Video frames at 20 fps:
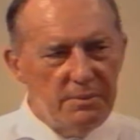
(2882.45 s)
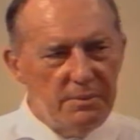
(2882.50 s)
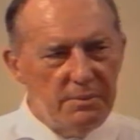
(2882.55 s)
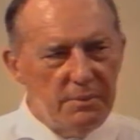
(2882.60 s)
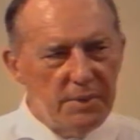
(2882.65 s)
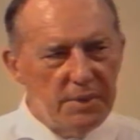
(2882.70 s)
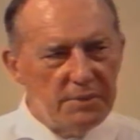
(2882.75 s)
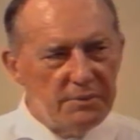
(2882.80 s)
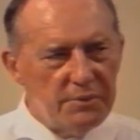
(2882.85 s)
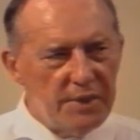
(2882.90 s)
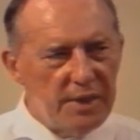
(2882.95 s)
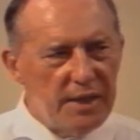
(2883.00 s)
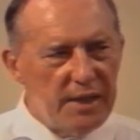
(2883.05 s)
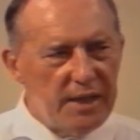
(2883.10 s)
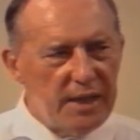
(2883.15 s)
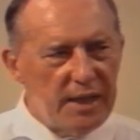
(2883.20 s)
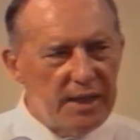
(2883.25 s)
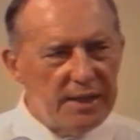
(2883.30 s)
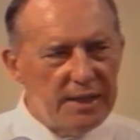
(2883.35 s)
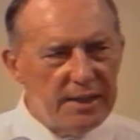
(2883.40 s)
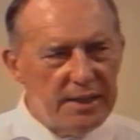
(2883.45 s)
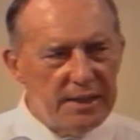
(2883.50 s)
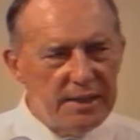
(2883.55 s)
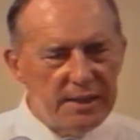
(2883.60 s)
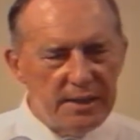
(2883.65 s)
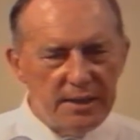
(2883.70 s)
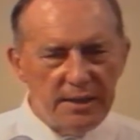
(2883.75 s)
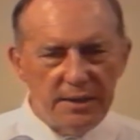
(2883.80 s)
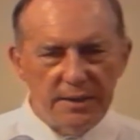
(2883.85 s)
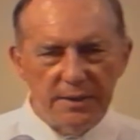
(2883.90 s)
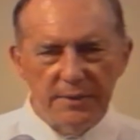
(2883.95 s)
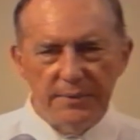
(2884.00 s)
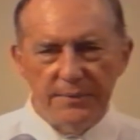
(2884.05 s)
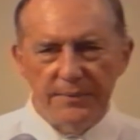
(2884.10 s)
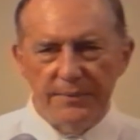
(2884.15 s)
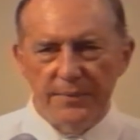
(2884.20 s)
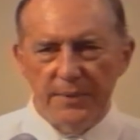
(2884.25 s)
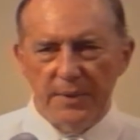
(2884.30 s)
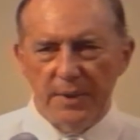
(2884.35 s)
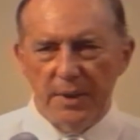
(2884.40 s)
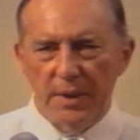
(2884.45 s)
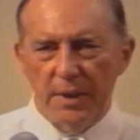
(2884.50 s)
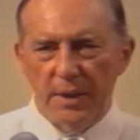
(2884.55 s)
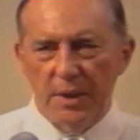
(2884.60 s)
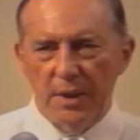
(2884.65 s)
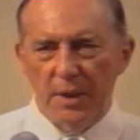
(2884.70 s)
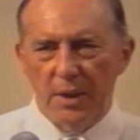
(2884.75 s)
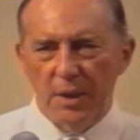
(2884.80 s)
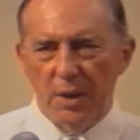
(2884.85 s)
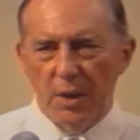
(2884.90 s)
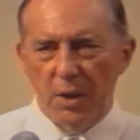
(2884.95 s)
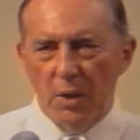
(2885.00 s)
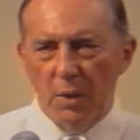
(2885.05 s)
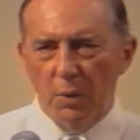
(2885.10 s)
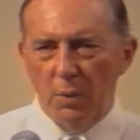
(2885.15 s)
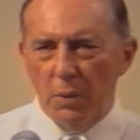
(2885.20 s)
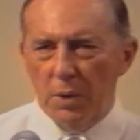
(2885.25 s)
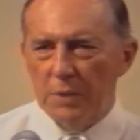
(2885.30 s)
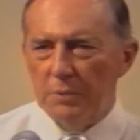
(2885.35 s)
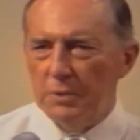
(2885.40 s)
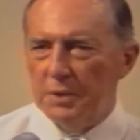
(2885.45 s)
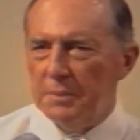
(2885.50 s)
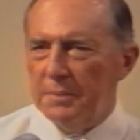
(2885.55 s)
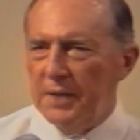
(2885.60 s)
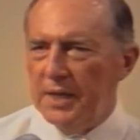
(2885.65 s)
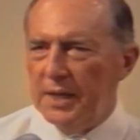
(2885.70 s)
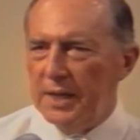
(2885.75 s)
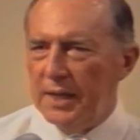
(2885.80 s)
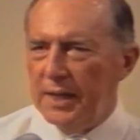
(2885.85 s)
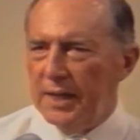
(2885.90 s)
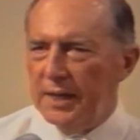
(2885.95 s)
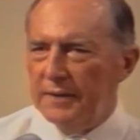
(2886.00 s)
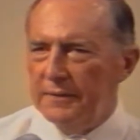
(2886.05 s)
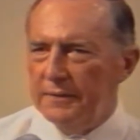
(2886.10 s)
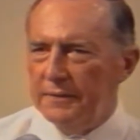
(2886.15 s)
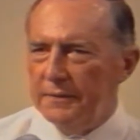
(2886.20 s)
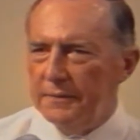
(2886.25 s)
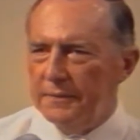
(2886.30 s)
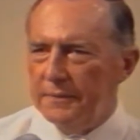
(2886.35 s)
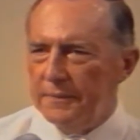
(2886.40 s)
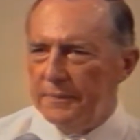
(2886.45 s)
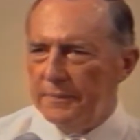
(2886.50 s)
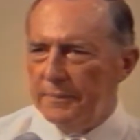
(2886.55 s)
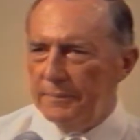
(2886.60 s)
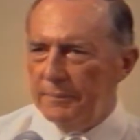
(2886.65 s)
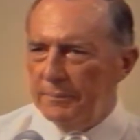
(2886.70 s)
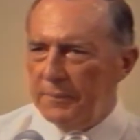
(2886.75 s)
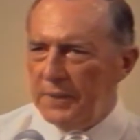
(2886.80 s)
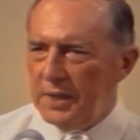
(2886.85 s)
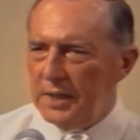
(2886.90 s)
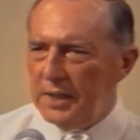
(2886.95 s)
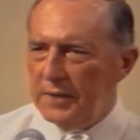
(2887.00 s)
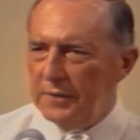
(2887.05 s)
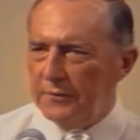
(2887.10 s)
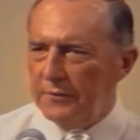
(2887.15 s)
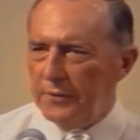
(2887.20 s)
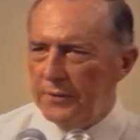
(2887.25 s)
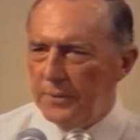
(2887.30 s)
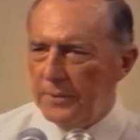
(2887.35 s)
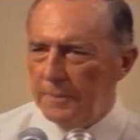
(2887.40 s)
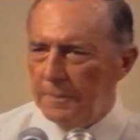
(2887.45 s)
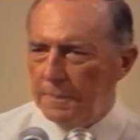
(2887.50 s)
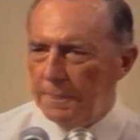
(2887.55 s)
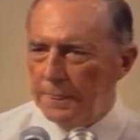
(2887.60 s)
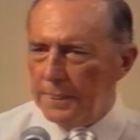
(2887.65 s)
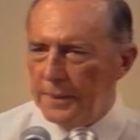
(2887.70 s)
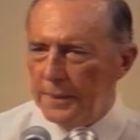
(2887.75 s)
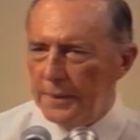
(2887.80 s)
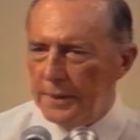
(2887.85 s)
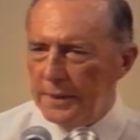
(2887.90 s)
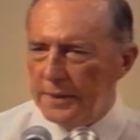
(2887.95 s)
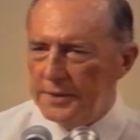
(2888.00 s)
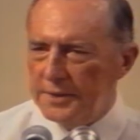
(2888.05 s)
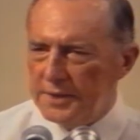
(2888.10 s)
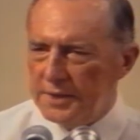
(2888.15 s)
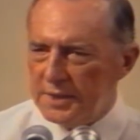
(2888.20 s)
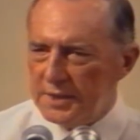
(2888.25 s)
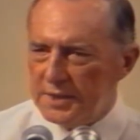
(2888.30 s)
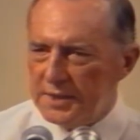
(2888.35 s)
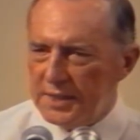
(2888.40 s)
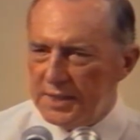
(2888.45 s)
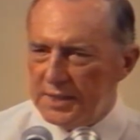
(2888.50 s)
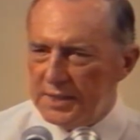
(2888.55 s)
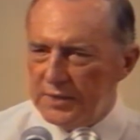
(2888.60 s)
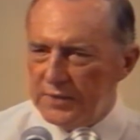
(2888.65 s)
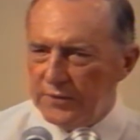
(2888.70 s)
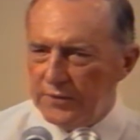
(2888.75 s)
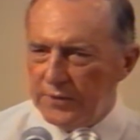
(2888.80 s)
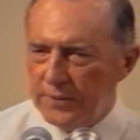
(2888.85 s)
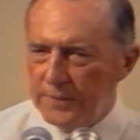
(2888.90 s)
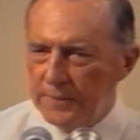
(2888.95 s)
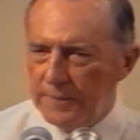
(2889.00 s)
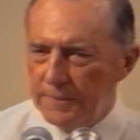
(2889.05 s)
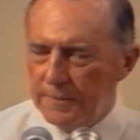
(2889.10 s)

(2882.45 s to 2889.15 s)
what really I needed, what would make life meaningful, successful.